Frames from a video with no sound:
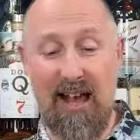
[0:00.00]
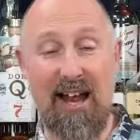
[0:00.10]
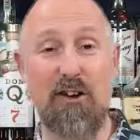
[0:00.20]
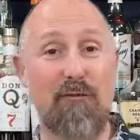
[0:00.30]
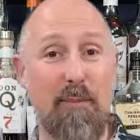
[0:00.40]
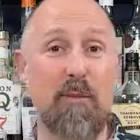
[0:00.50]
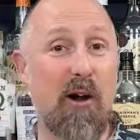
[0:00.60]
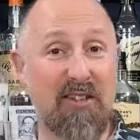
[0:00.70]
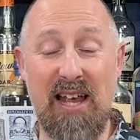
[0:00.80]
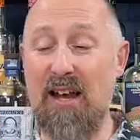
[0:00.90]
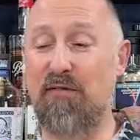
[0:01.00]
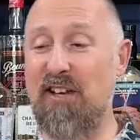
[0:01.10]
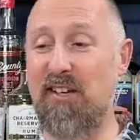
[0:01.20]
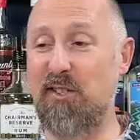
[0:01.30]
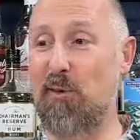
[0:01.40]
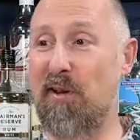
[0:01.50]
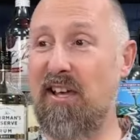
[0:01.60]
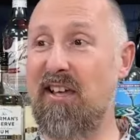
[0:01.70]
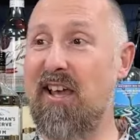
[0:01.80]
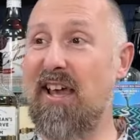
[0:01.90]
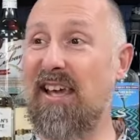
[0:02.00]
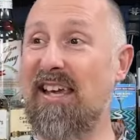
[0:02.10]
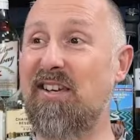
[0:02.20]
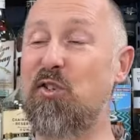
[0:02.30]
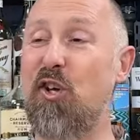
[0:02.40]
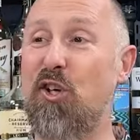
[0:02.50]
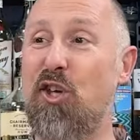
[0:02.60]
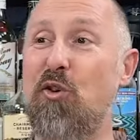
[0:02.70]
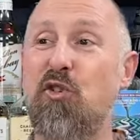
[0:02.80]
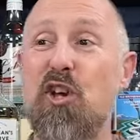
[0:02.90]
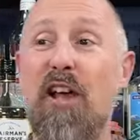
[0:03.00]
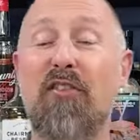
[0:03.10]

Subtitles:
and the Remy Martin VSOP is huge.